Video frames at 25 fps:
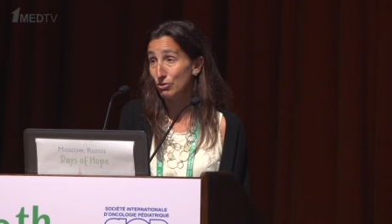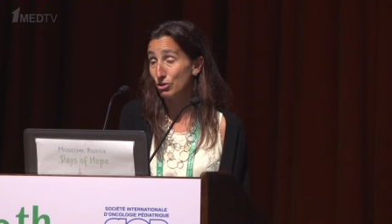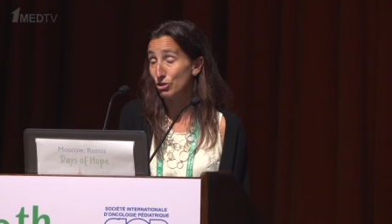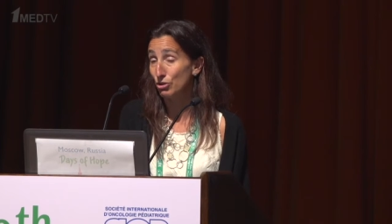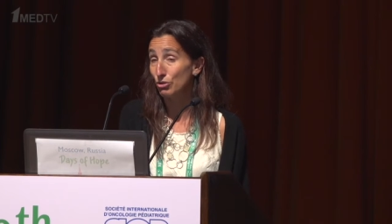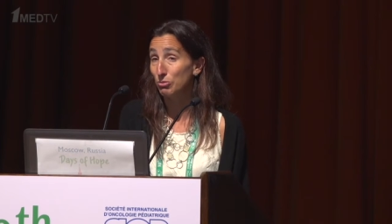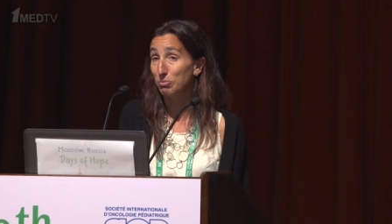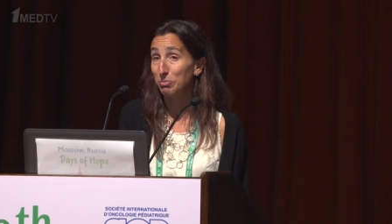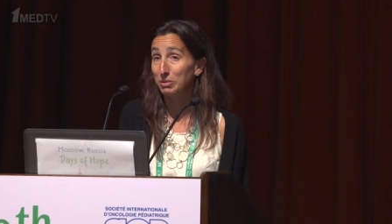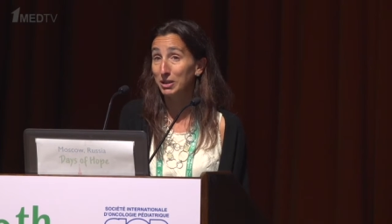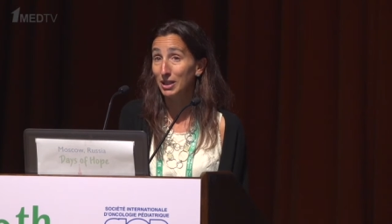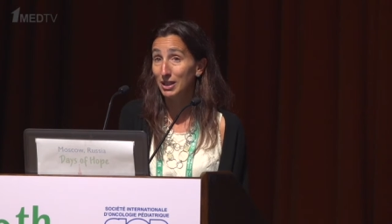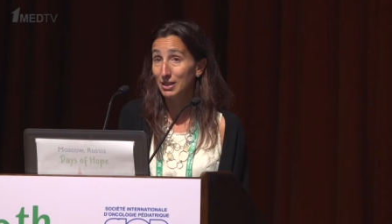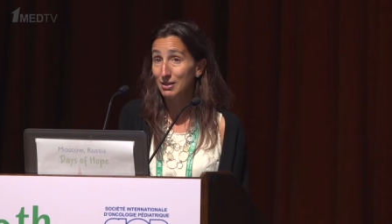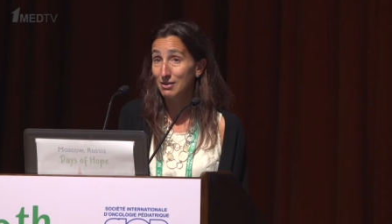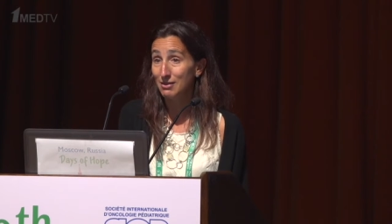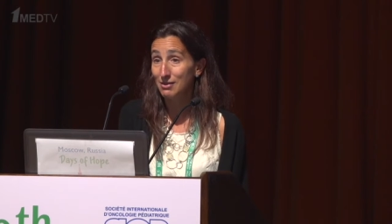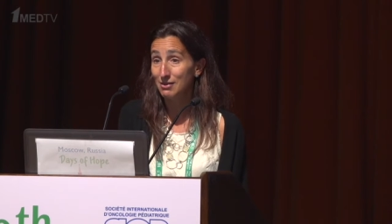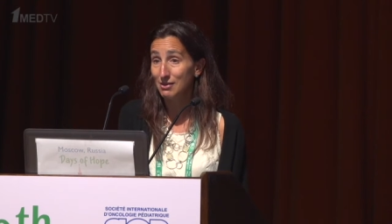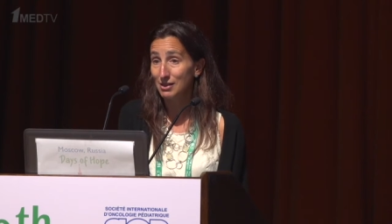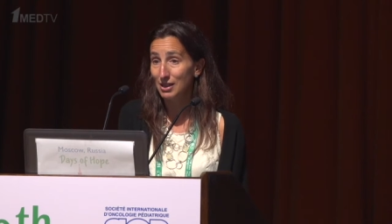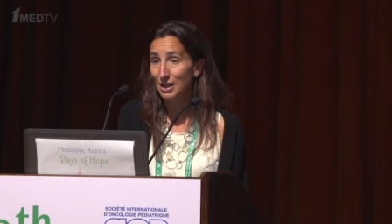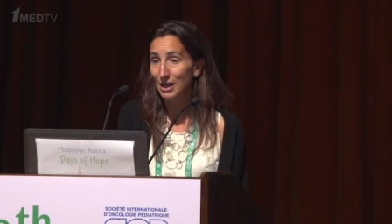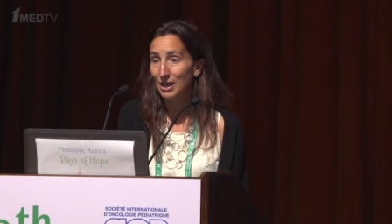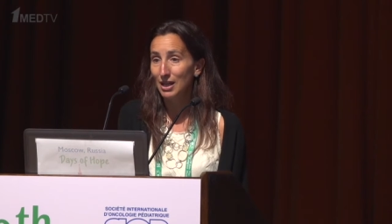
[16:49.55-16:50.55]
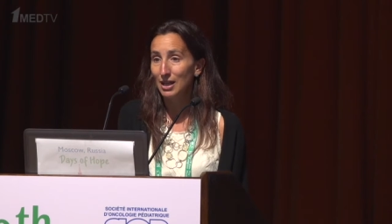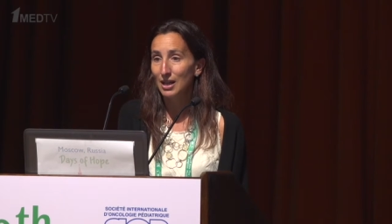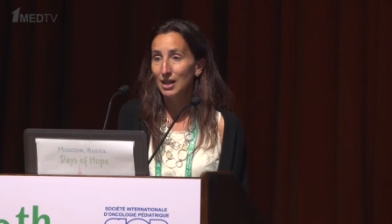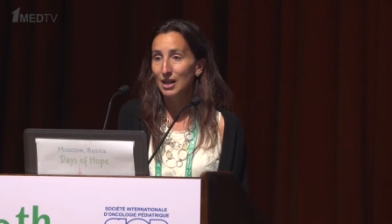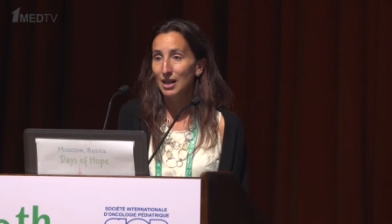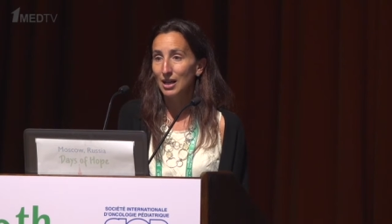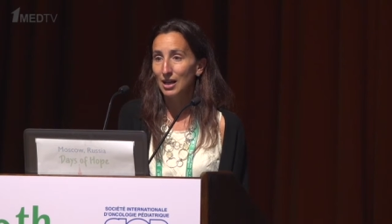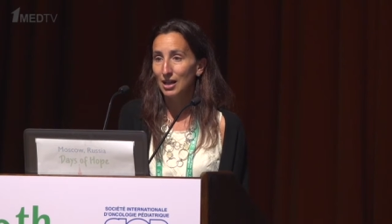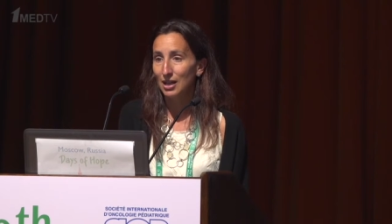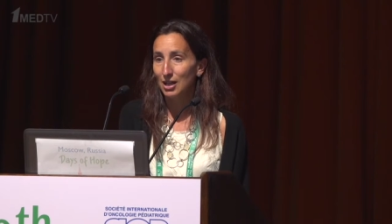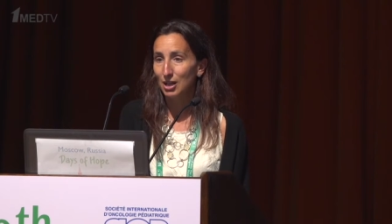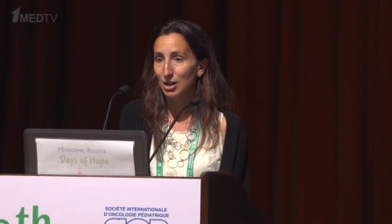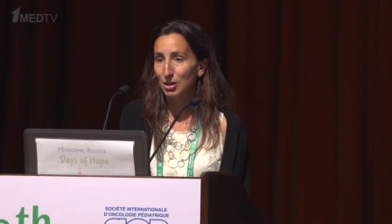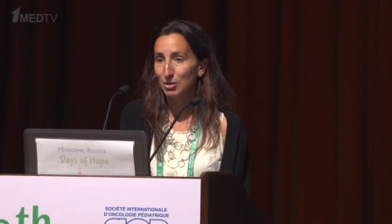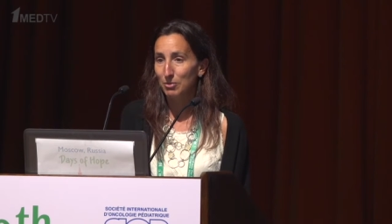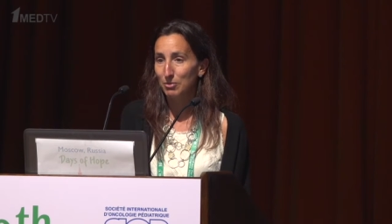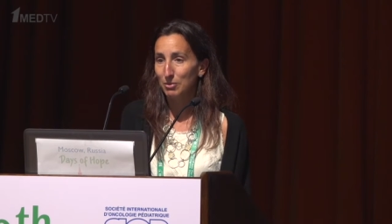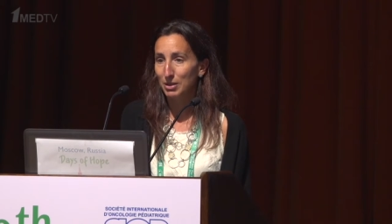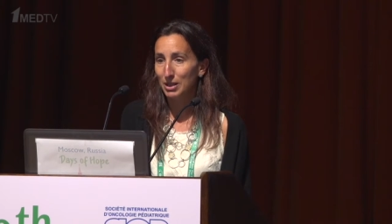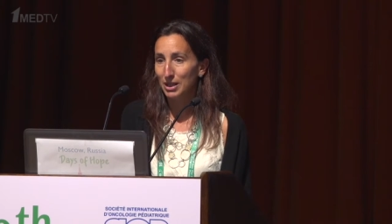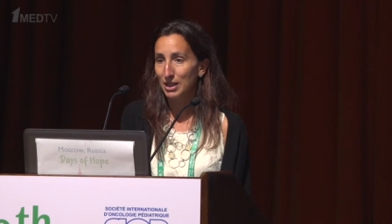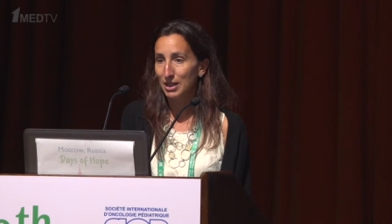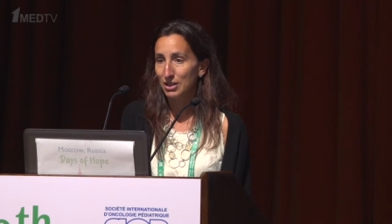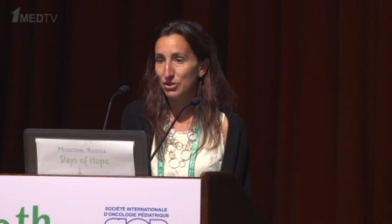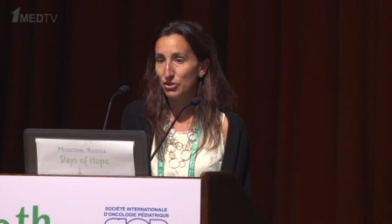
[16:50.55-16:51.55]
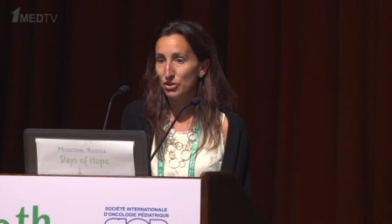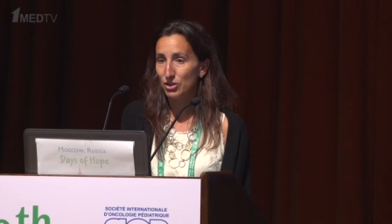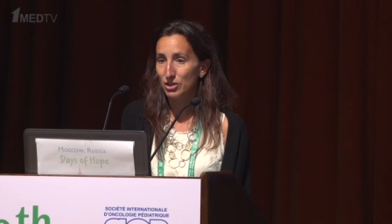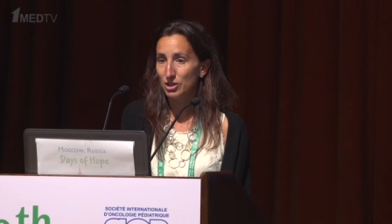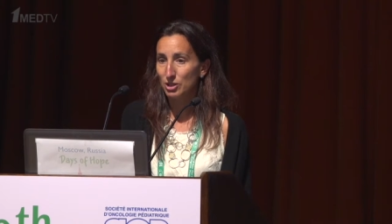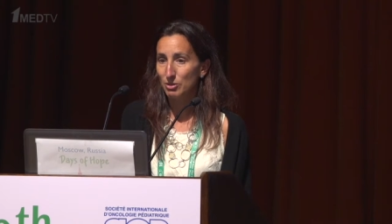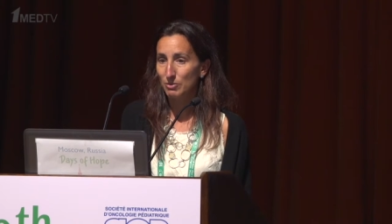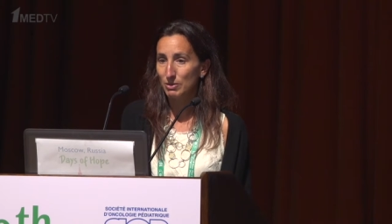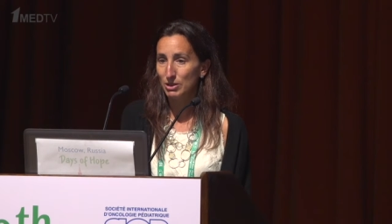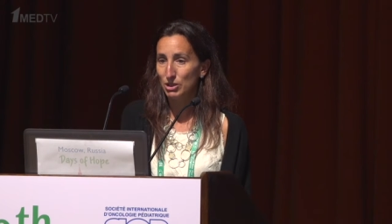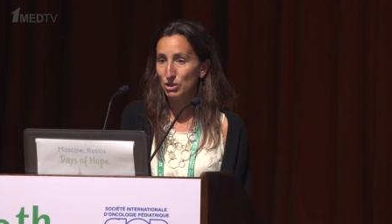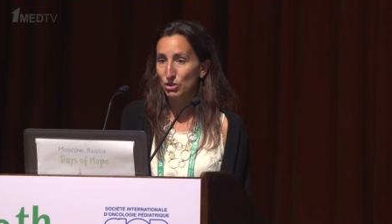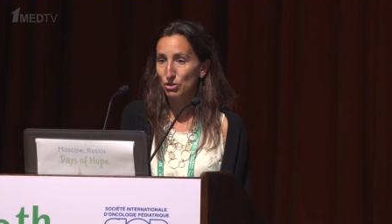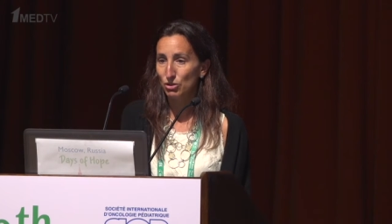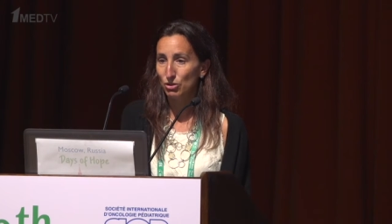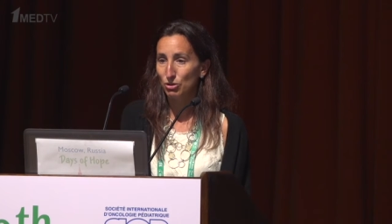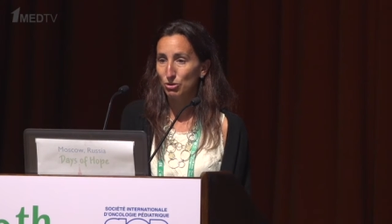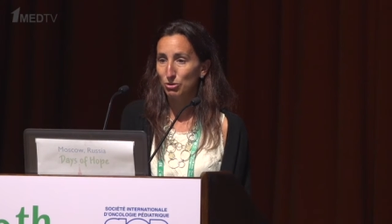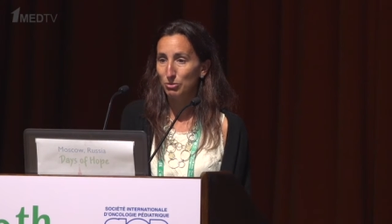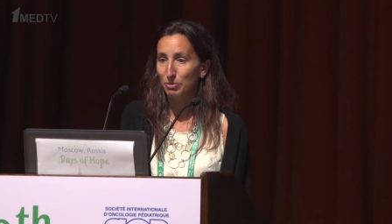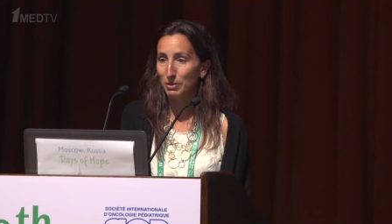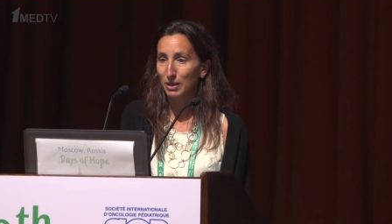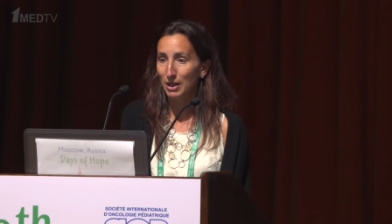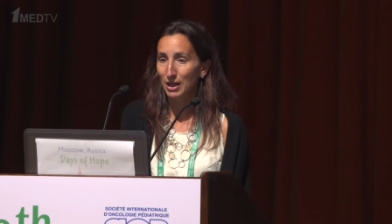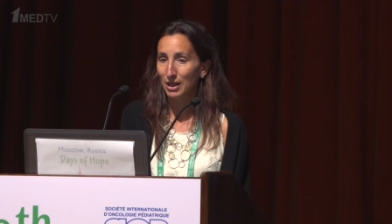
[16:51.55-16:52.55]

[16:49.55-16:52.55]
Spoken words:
to place a gastrostomy tube